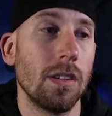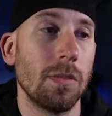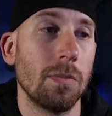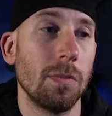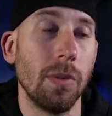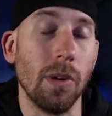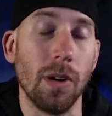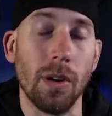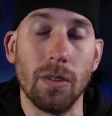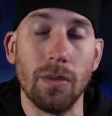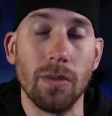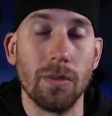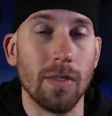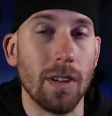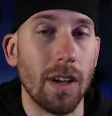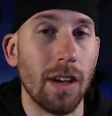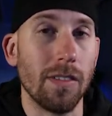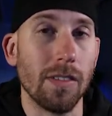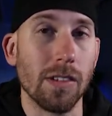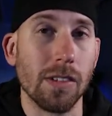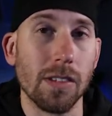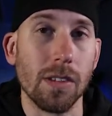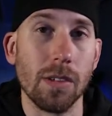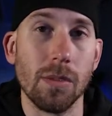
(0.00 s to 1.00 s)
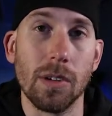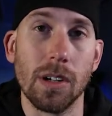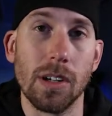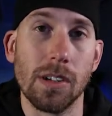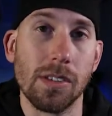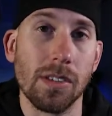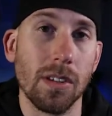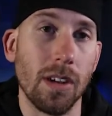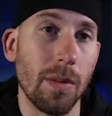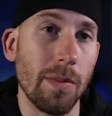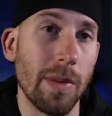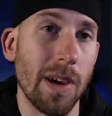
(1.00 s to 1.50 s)
But obviously when I
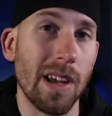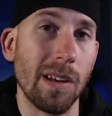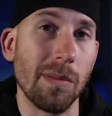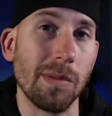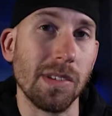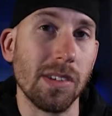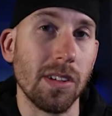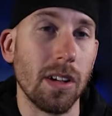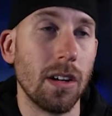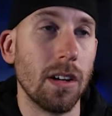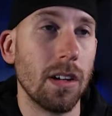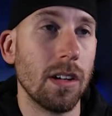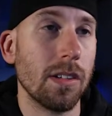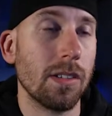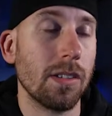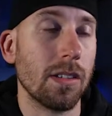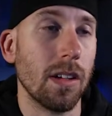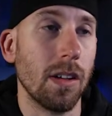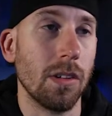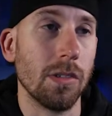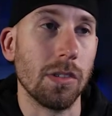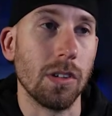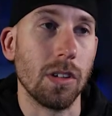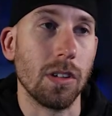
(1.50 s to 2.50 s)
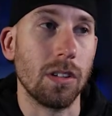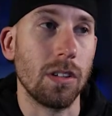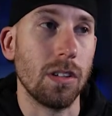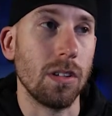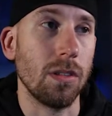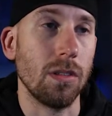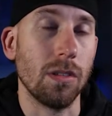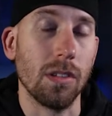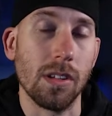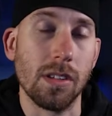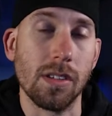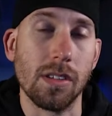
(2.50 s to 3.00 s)
saw Madame Serris, I was like,
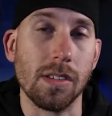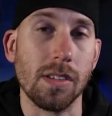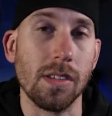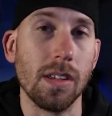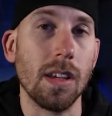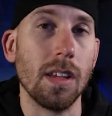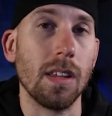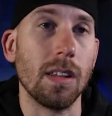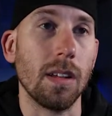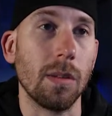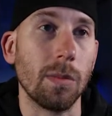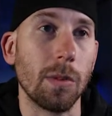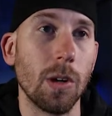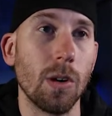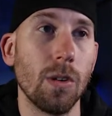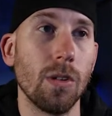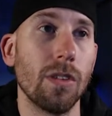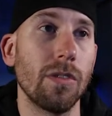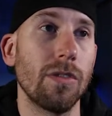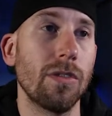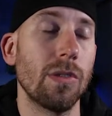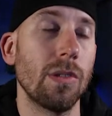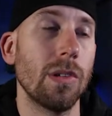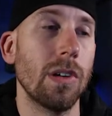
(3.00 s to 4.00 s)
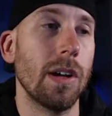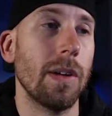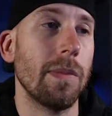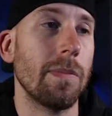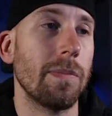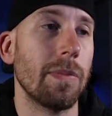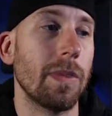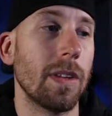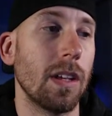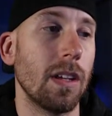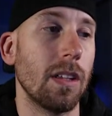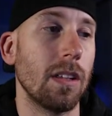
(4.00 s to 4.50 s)
dude, this is it. I'm going for it.
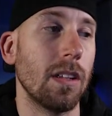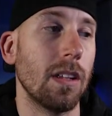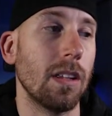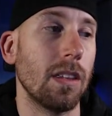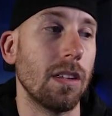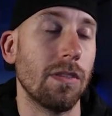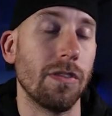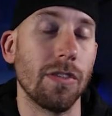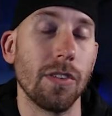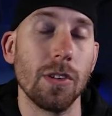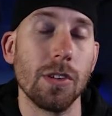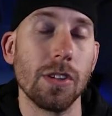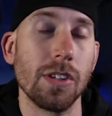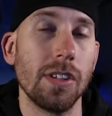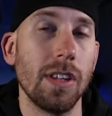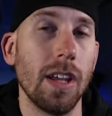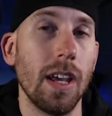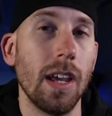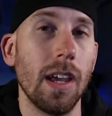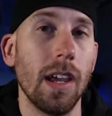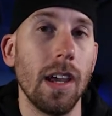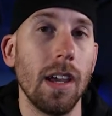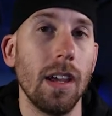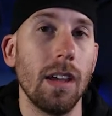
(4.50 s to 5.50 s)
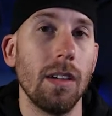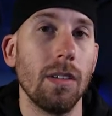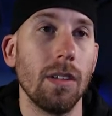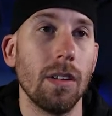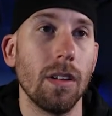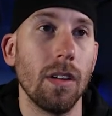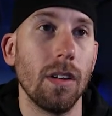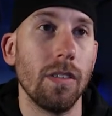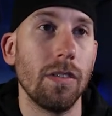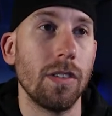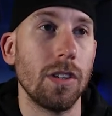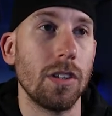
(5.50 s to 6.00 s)
And then the first day
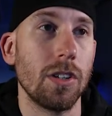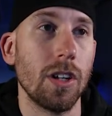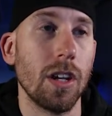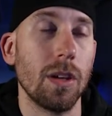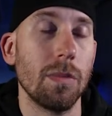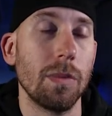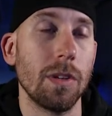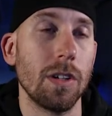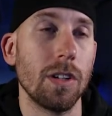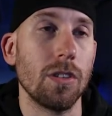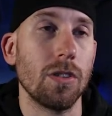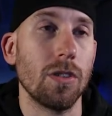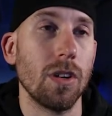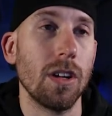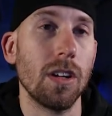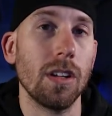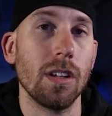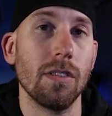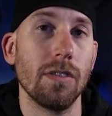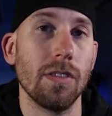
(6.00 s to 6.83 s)
of the champion training